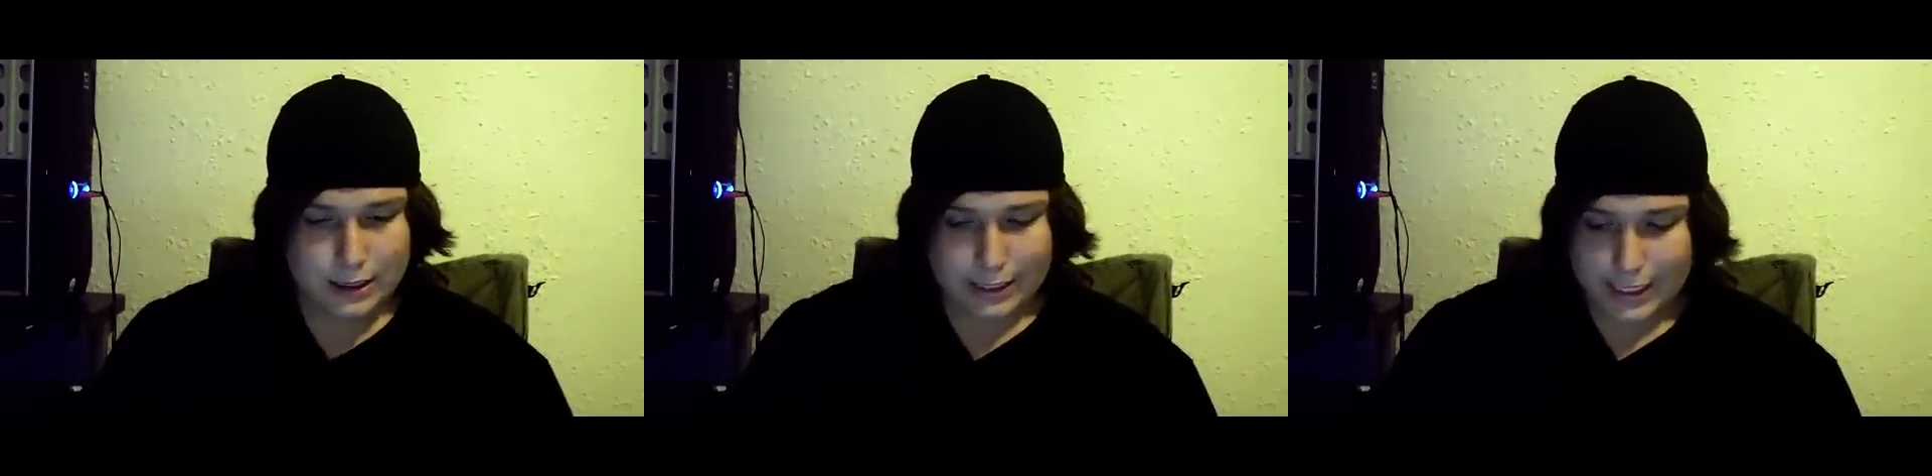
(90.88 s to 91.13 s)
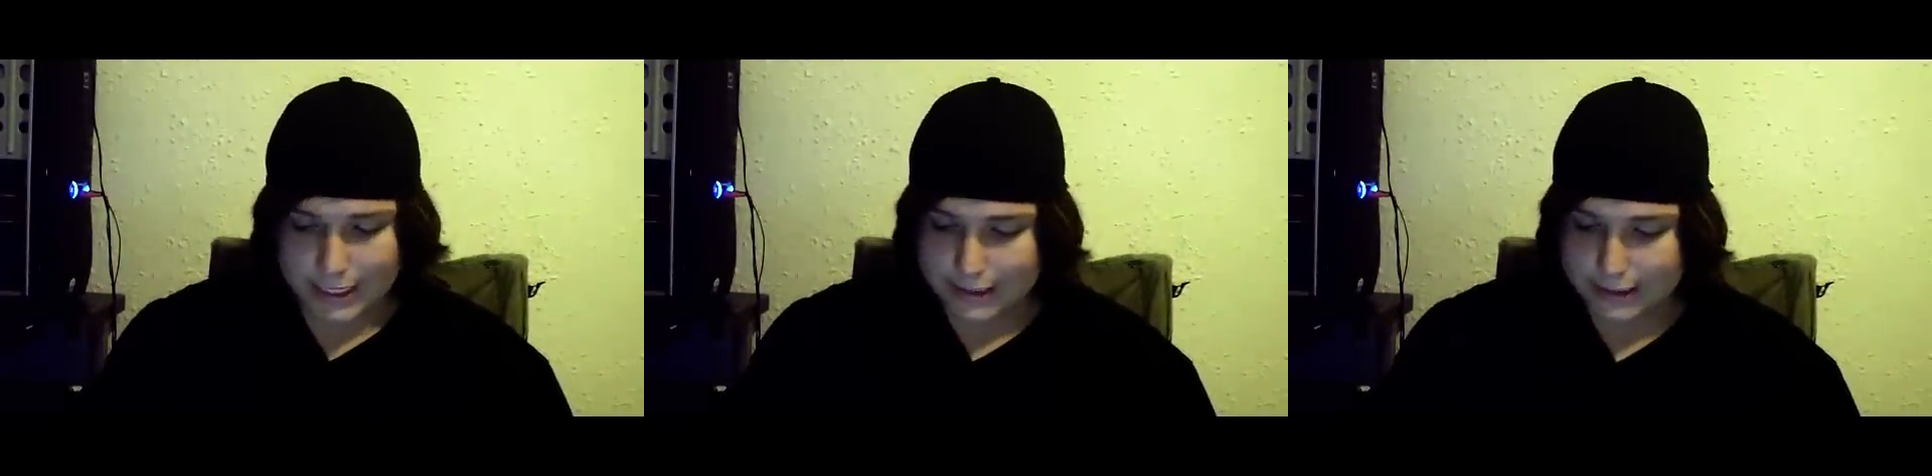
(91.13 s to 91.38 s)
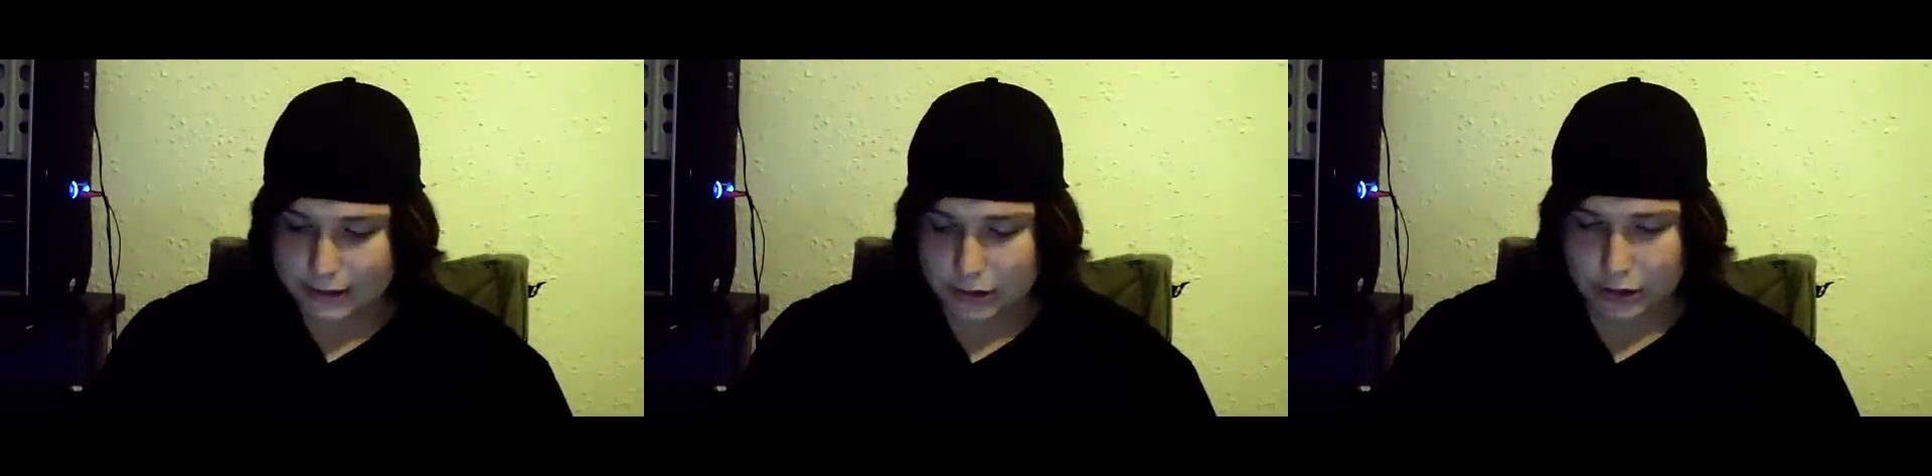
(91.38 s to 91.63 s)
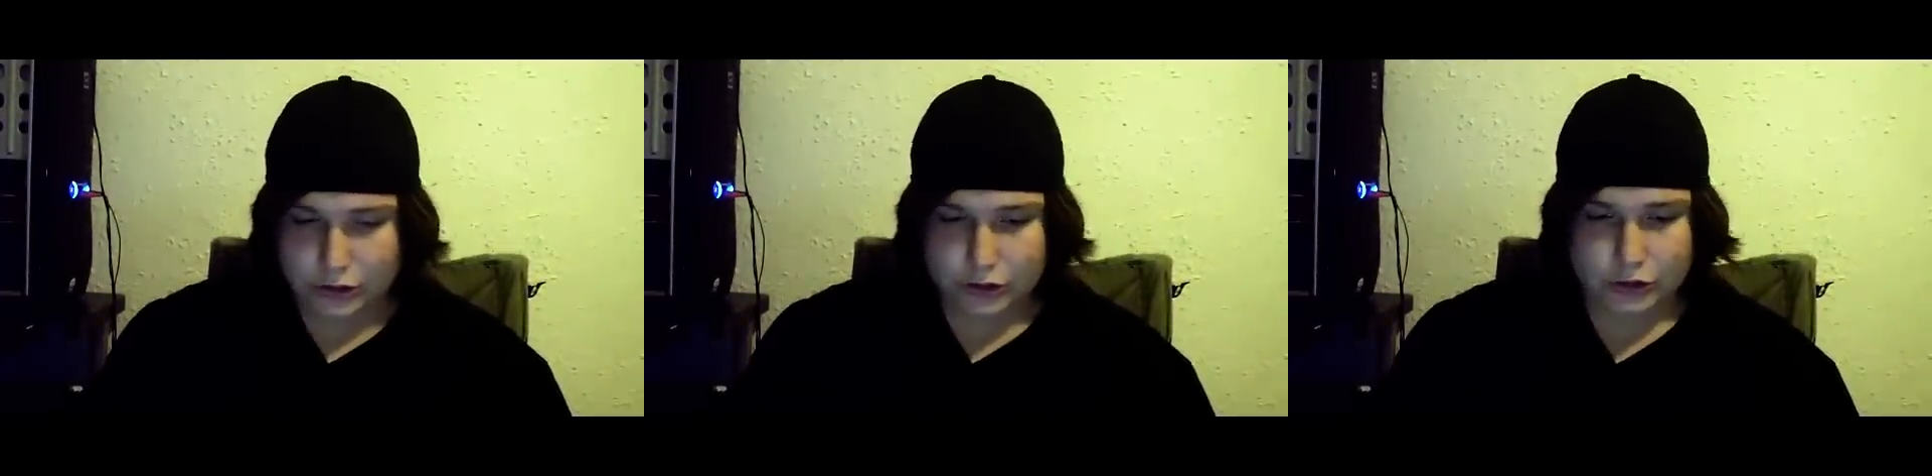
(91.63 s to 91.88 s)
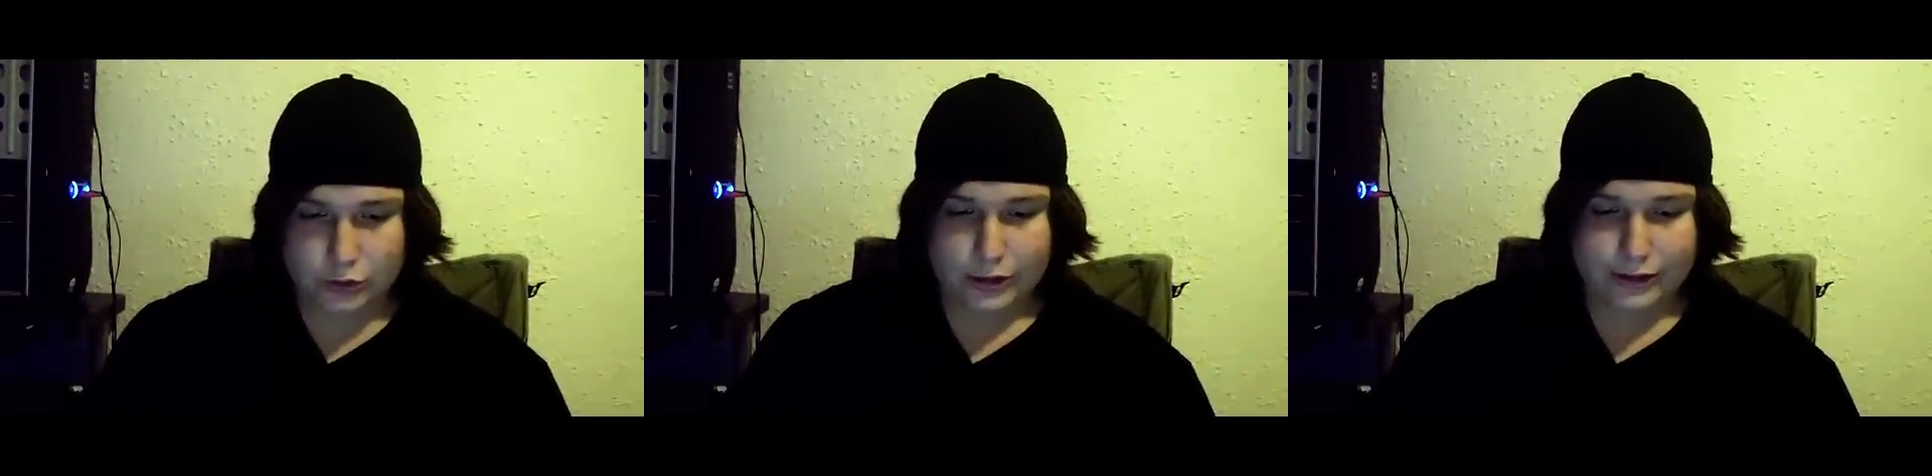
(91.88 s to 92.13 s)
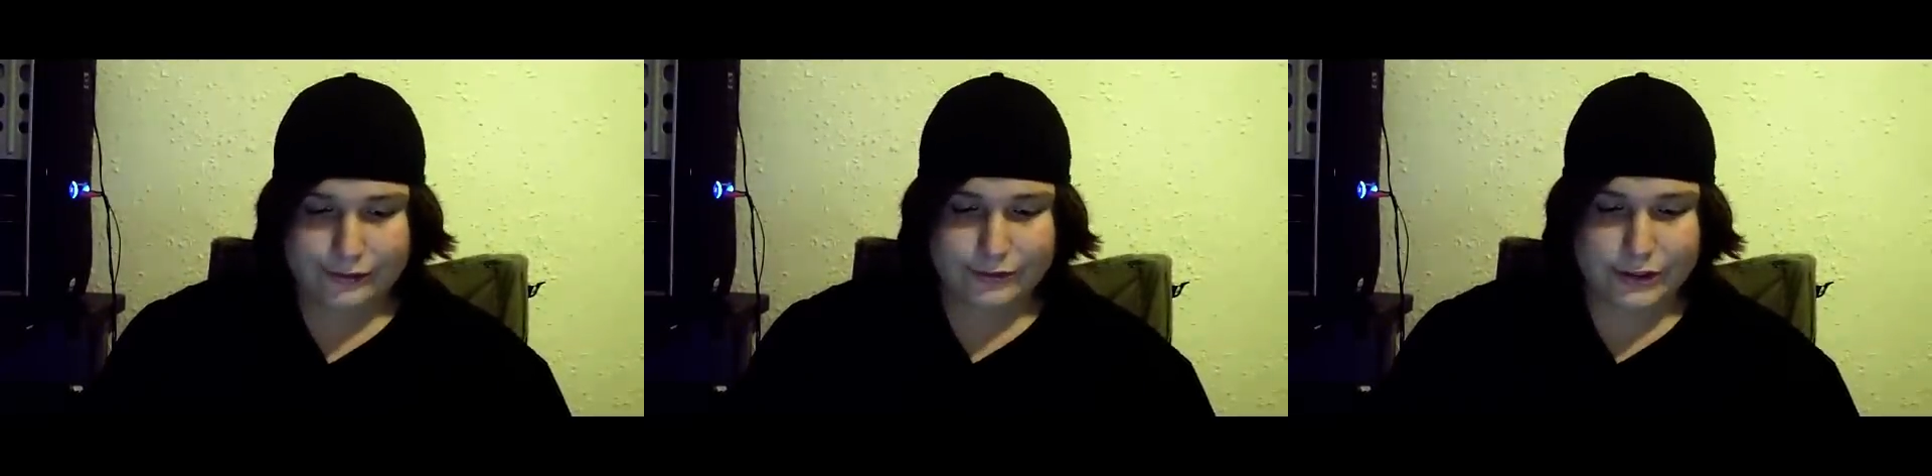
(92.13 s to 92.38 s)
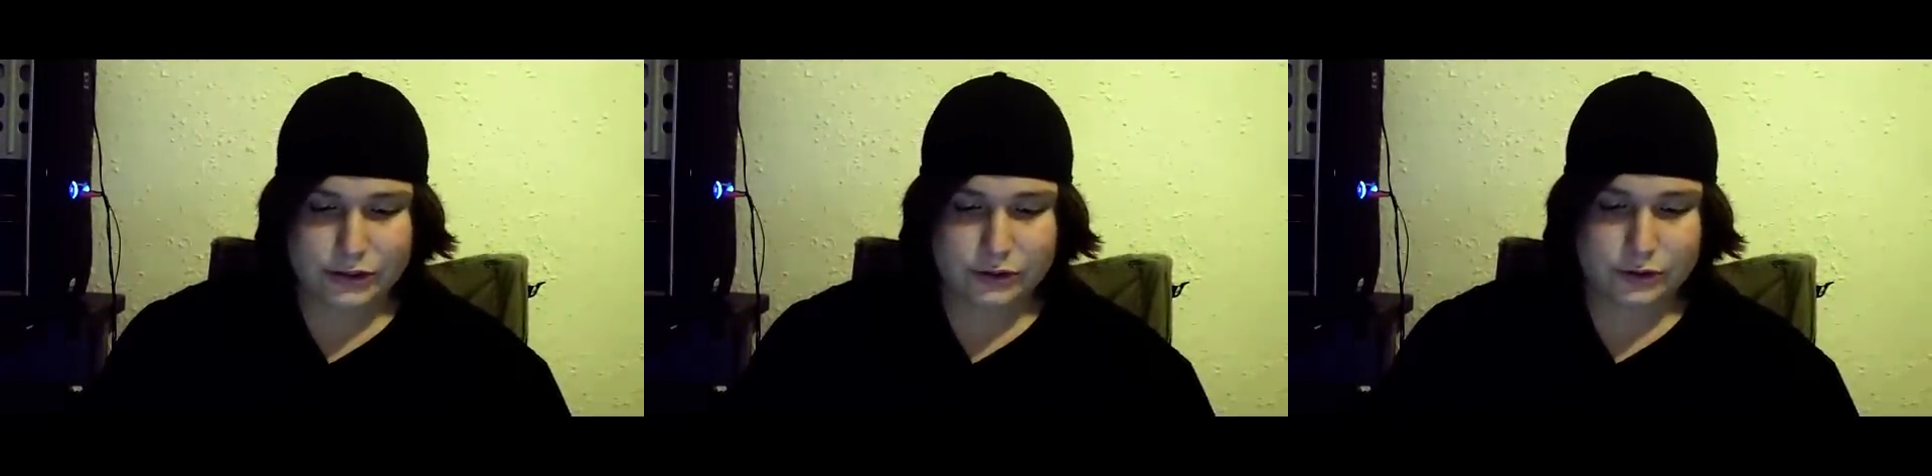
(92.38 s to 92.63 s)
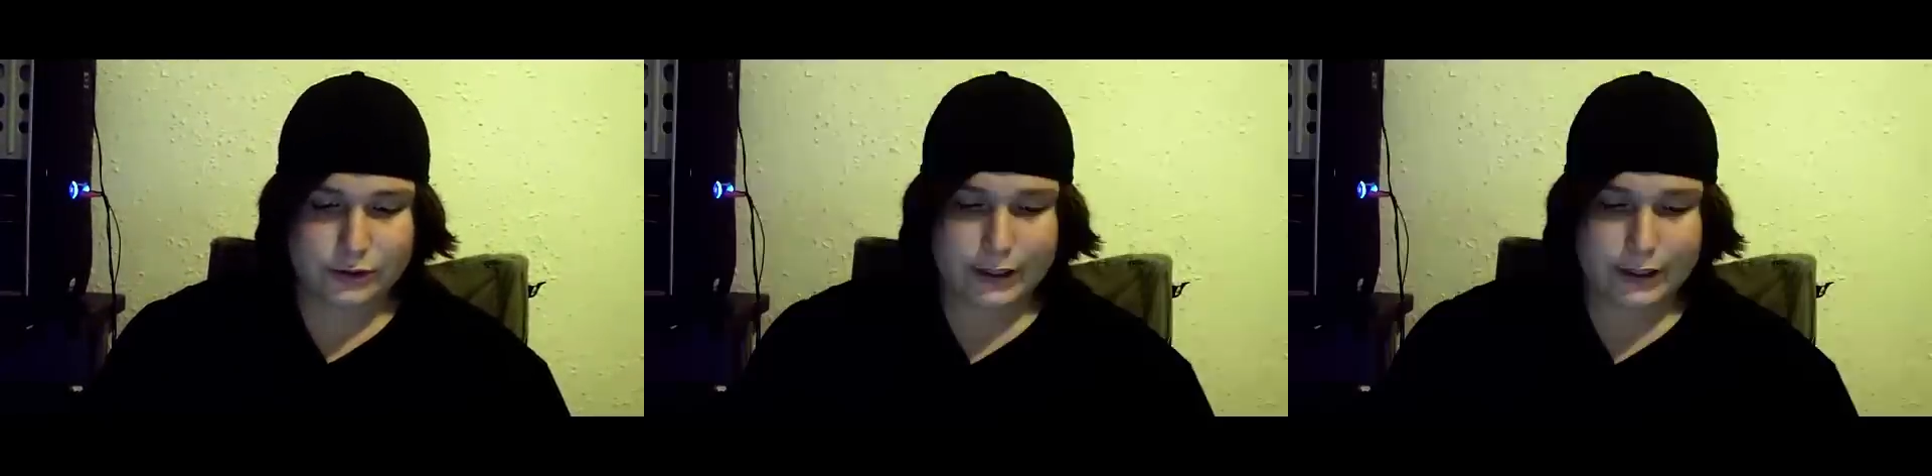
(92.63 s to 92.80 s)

Next is on the story of digital